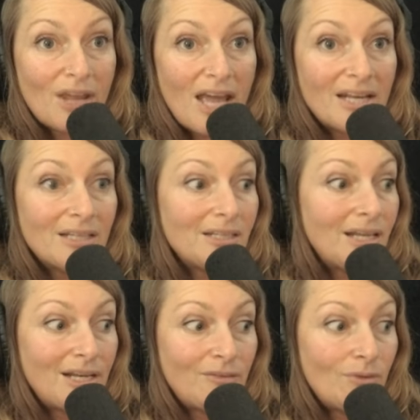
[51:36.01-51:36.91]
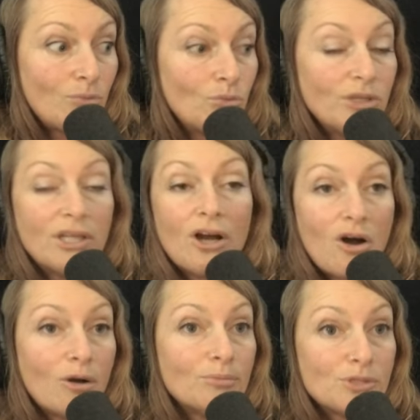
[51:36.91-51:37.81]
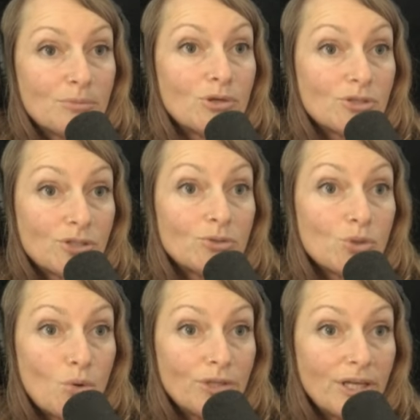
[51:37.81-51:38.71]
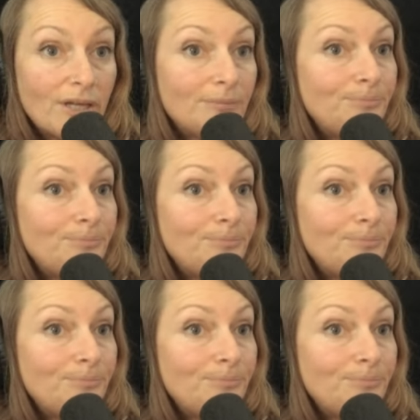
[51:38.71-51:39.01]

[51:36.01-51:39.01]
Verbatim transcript: and it and it really harms the person who's holding it